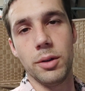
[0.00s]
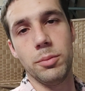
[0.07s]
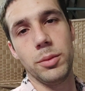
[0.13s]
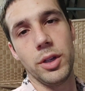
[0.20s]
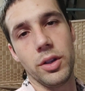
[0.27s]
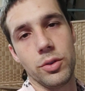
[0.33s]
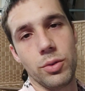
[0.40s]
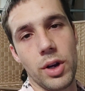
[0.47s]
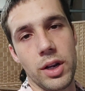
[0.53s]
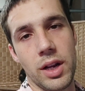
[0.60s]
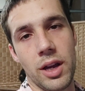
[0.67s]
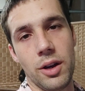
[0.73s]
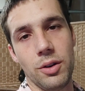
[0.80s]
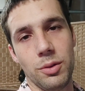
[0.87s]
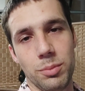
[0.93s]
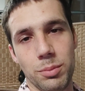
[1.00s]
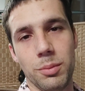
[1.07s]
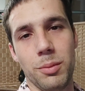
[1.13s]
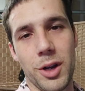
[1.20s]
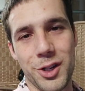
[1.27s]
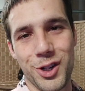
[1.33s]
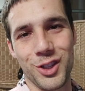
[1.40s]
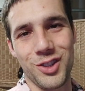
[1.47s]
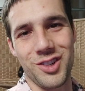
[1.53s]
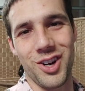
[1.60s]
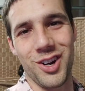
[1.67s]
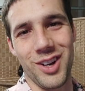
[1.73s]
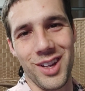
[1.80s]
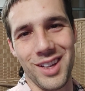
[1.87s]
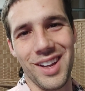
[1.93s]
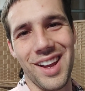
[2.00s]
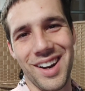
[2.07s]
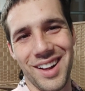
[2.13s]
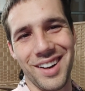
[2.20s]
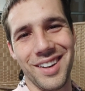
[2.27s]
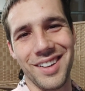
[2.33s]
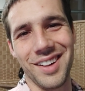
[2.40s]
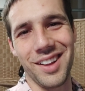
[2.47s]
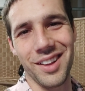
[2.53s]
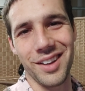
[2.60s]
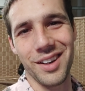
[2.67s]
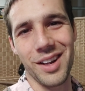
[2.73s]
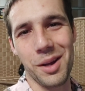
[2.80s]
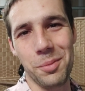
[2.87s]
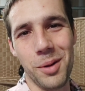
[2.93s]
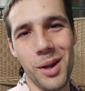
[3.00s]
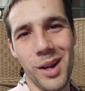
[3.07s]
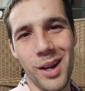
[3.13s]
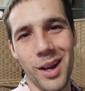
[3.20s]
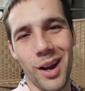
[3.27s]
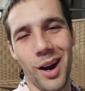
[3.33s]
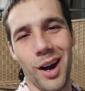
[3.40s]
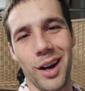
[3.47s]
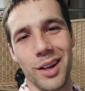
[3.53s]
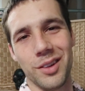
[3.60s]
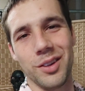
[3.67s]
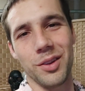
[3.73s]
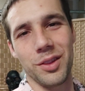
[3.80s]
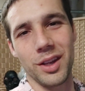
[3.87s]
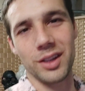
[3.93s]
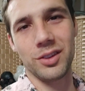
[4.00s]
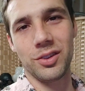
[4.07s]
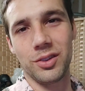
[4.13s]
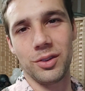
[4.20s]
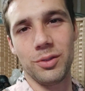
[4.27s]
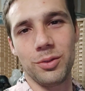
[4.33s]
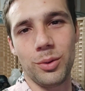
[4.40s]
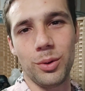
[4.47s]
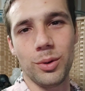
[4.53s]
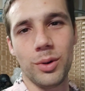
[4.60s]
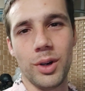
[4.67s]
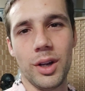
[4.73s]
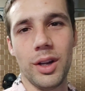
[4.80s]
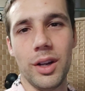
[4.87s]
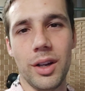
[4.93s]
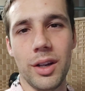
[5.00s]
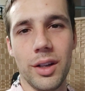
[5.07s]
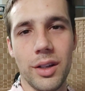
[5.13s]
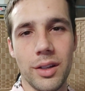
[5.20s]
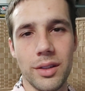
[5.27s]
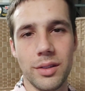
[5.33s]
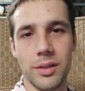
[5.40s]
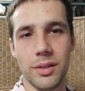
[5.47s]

Because right now, my shit's dirty and I need to clean it up. Alright, so thanks for